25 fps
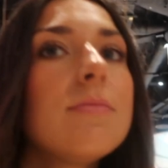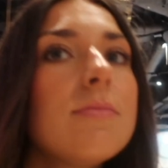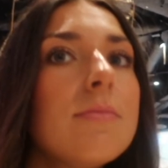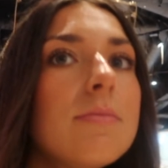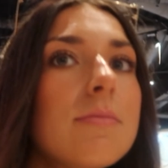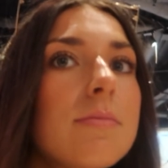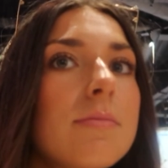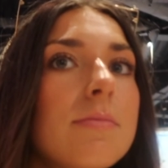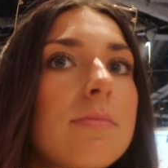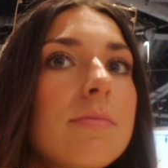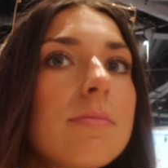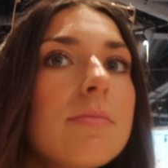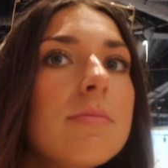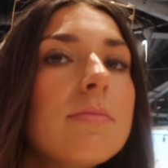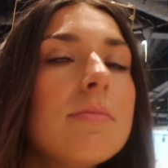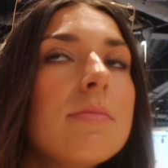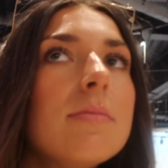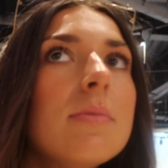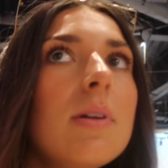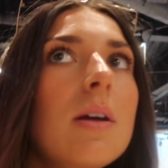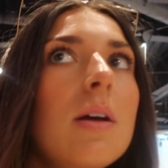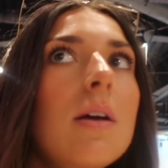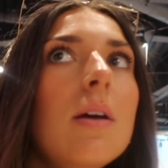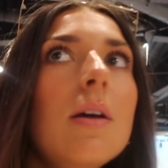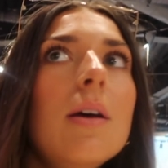
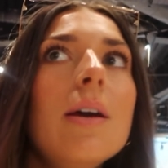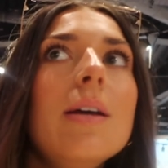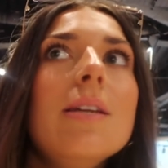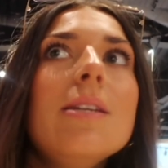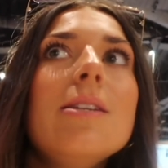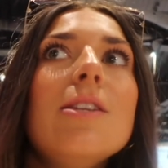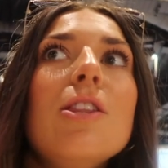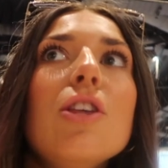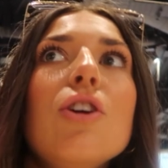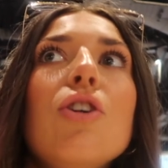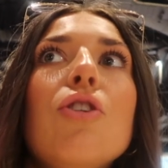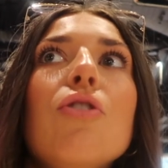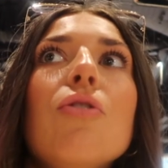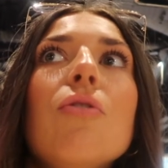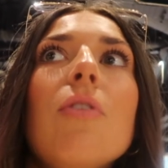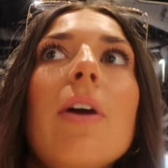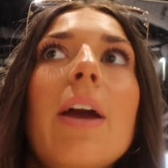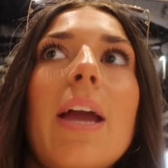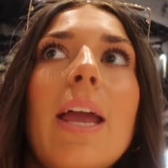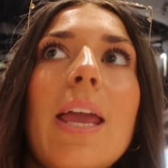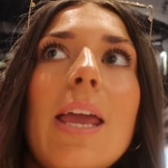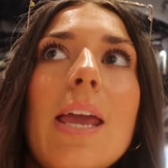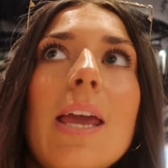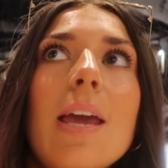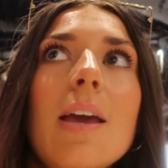Kouzina. It's the
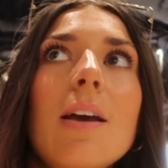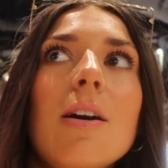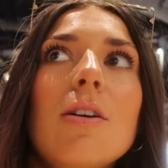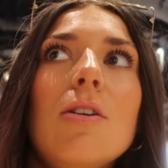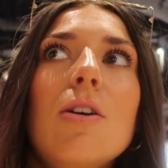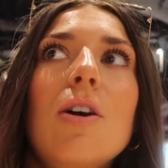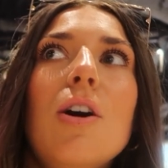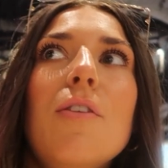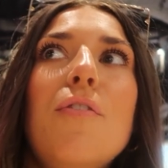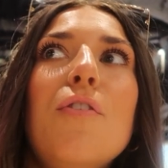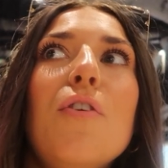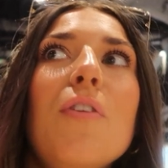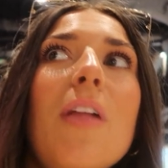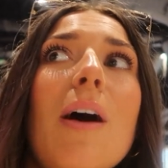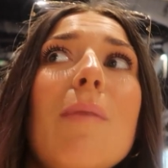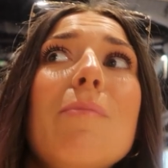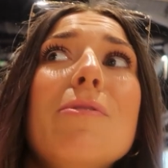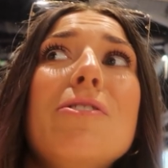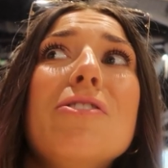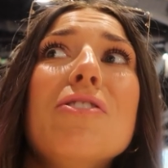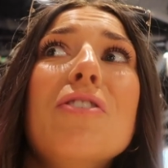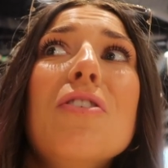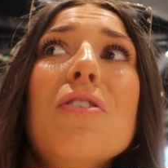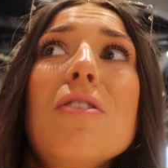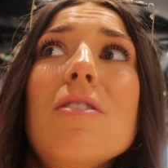green. Oh, I thought that
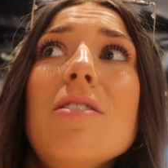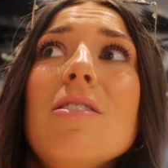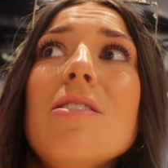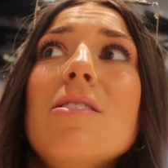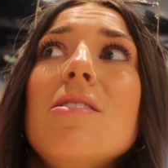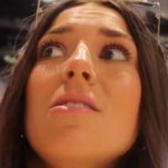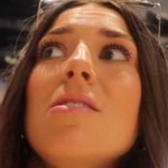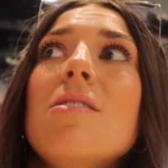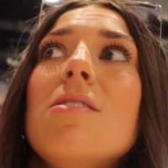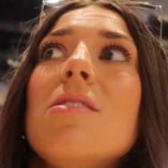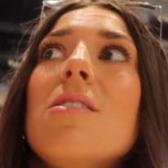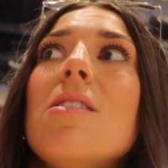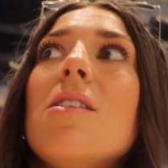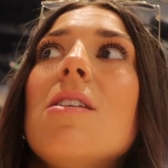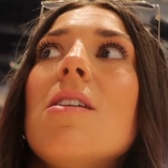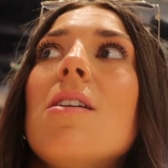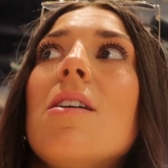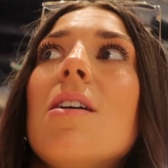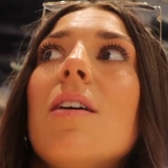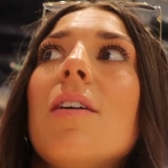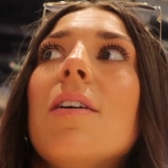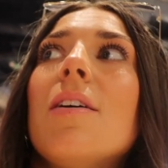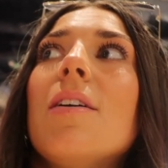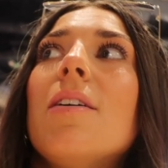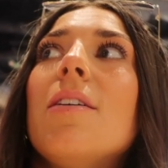was all.
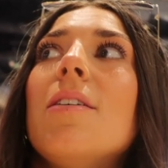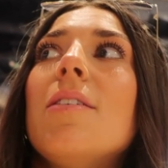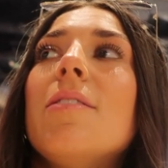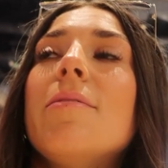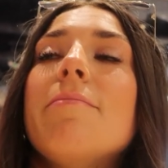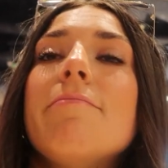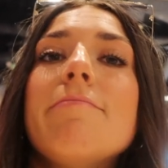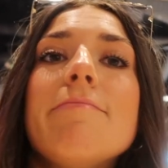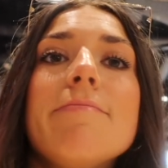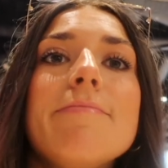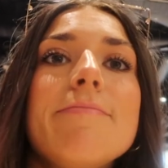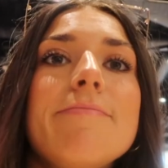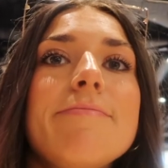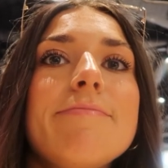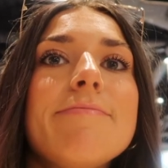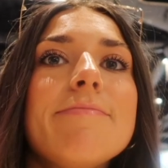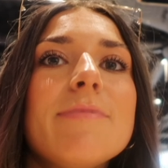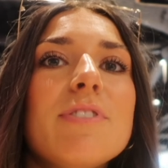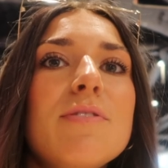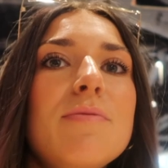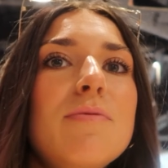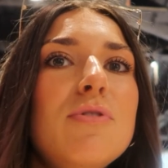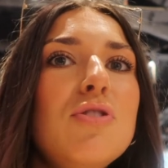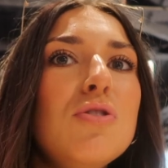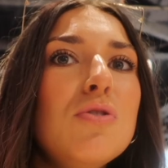Okay.
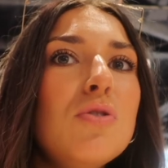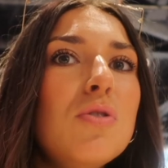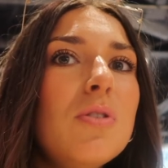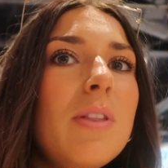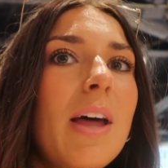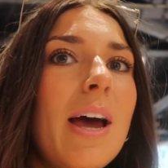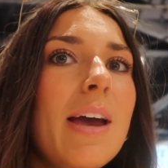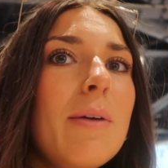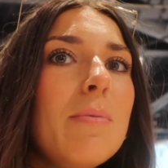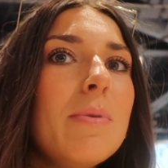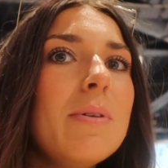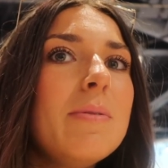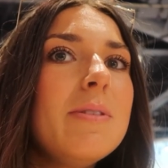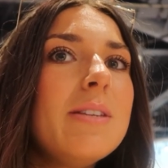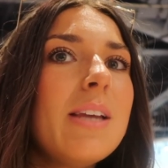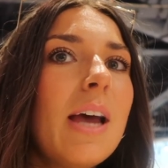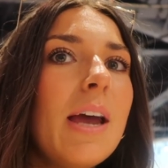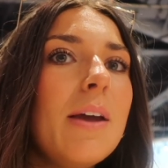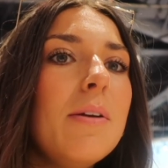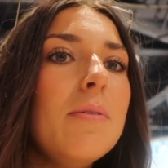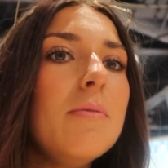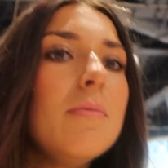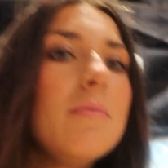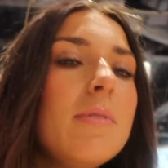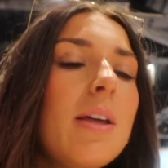Sure they um, were
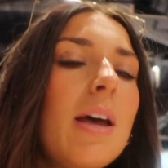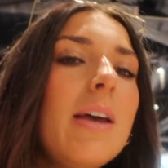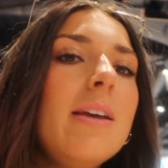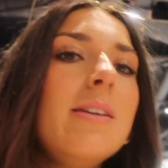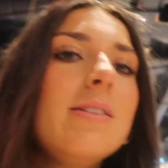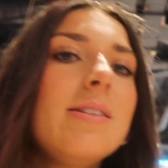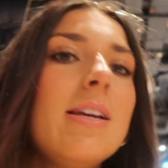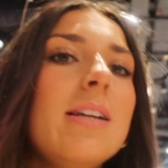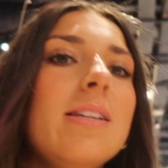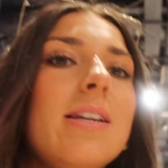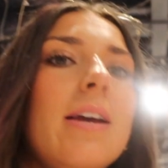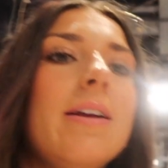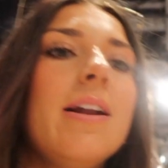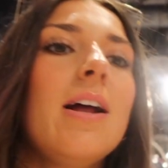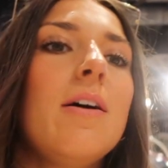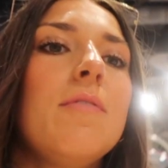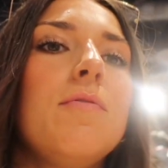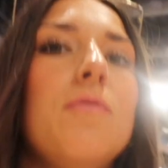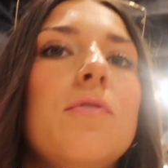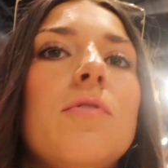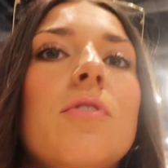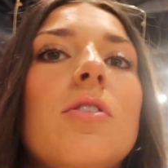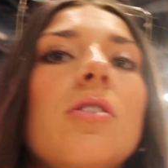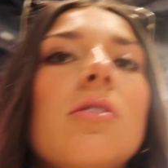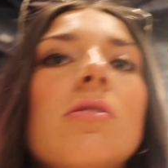down, they sat down after us.